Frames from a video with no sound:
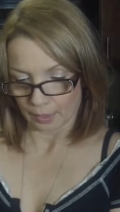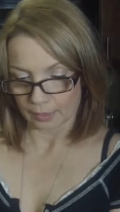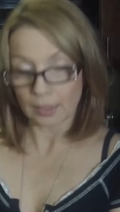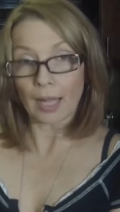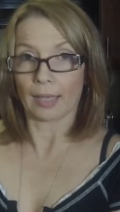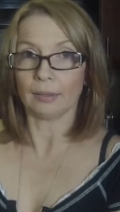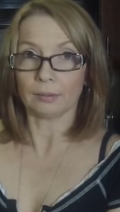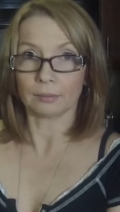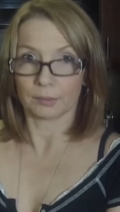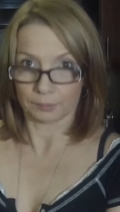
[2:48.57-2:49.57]
It's light.
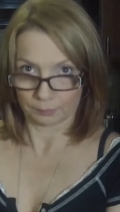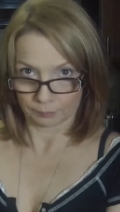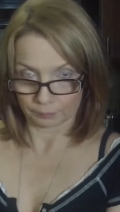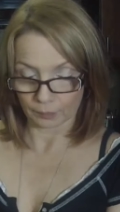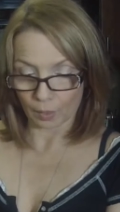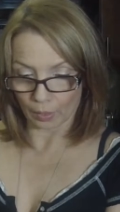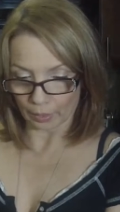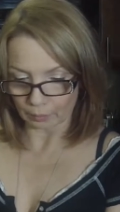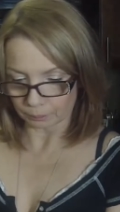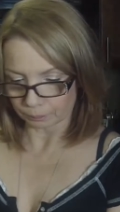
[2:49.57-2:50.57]

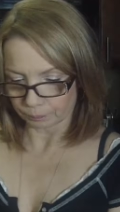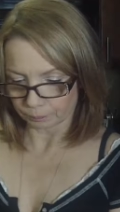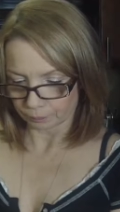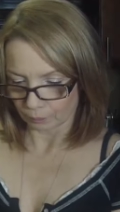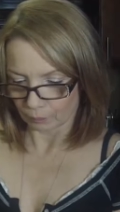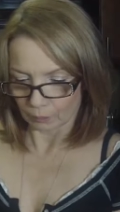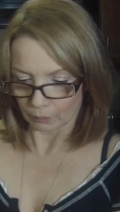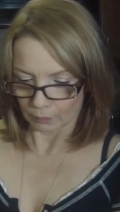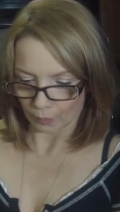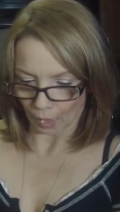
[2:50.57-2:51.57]
Okay.
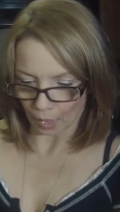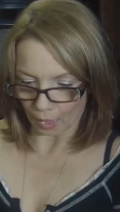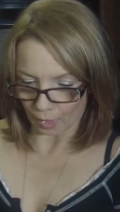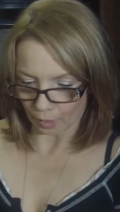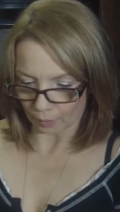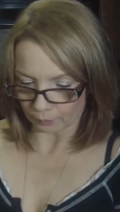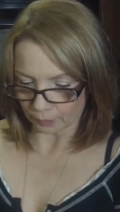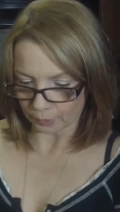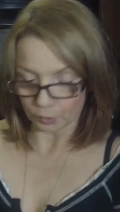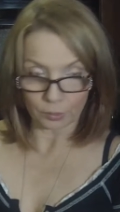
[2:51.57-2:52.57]

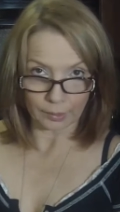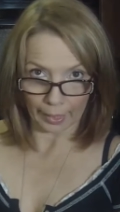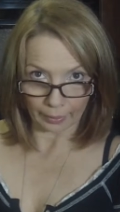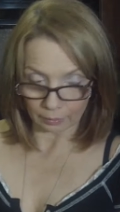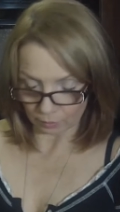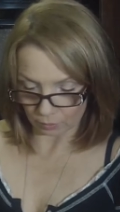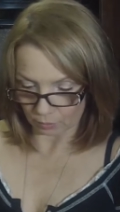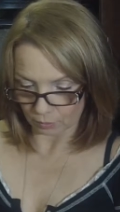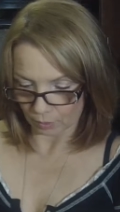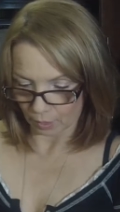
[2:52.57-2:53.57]
It's not
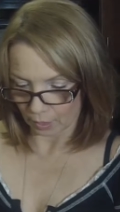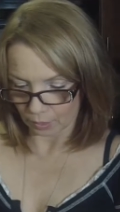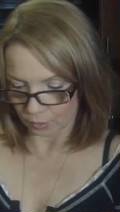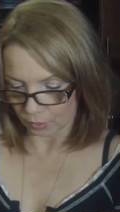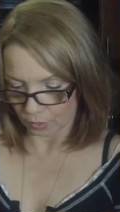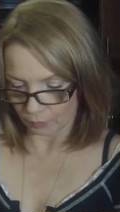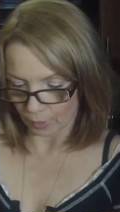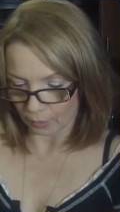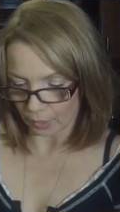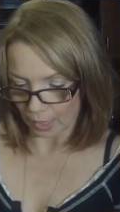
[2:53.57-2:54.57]
dense. It's
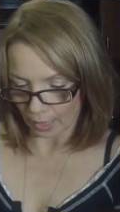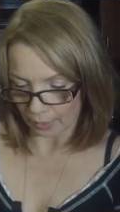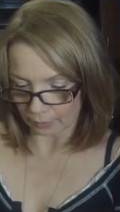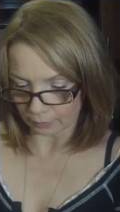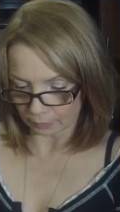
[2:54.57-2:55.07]
very light.